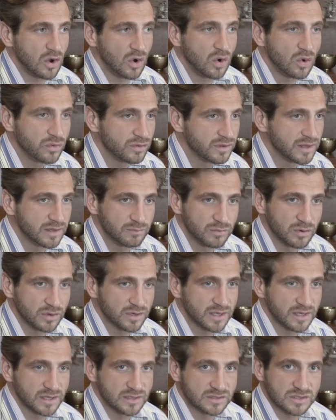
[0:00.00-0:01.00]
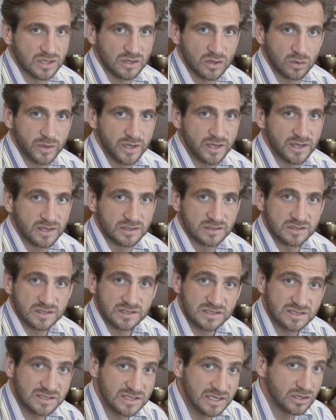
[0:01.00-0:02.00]
only bookings on the
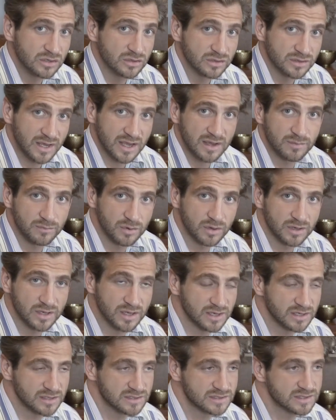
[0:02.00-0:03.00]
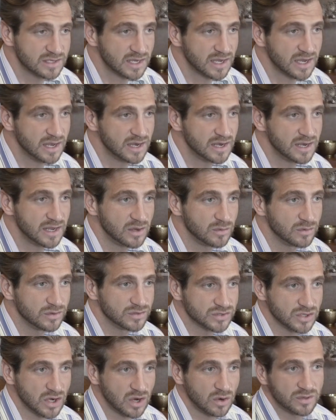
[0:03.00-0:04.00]
weekends, single day bookings, and it
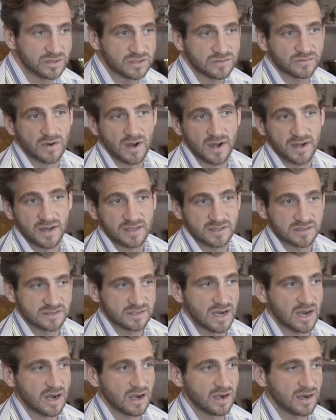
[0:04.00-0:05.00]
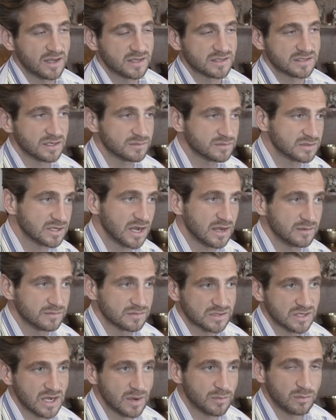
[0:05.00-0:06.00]
was always Friday and Saturday,
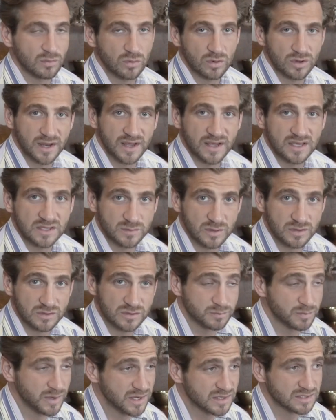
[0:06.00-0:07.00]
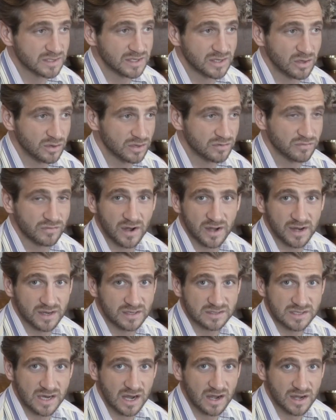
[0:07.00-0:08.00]
sometimes a couple more days, but it was basically only Friday
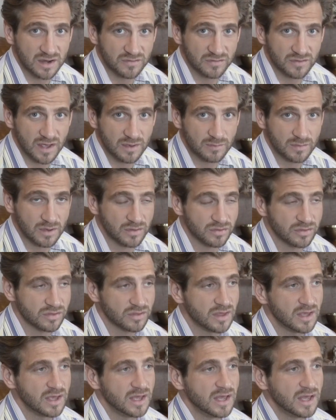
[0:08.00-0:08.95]
and Saturday for that month.